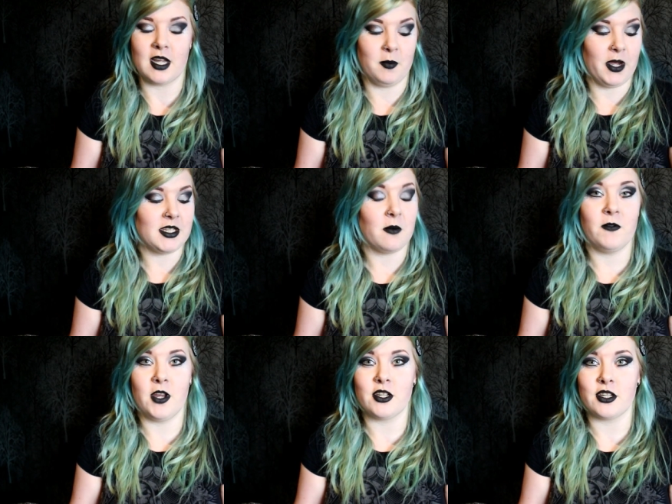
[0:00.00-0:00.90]
I picked up
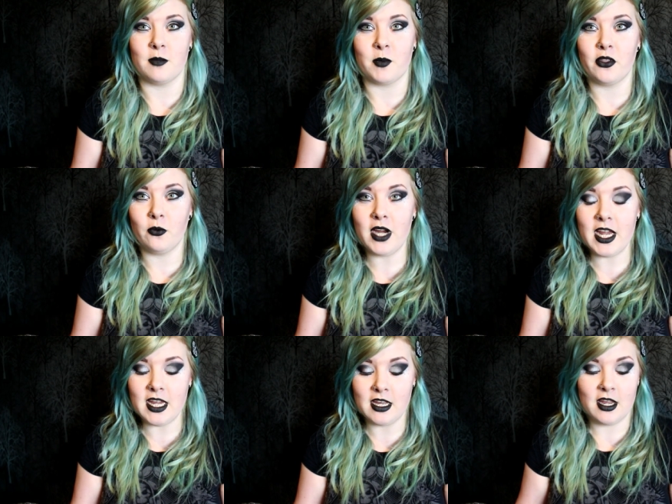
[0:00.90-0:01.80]
version number
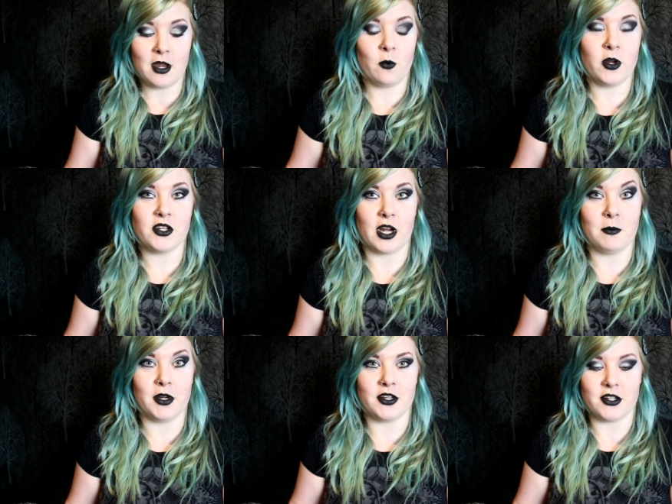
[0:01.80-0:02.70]
3, which
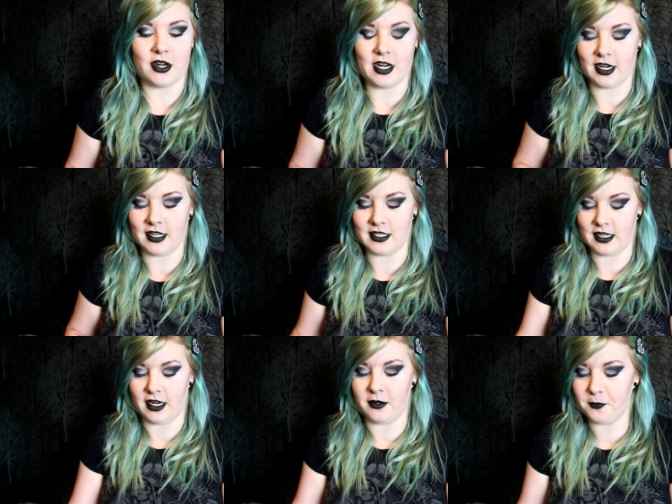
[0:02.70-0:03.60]
I'm going to show you guys
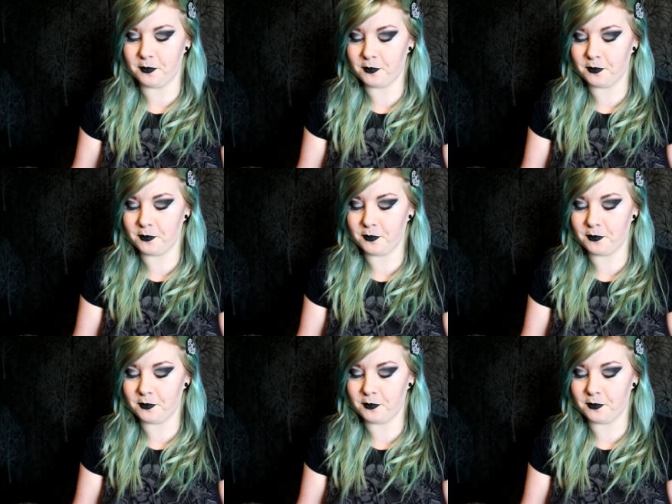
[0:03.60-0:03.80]
now.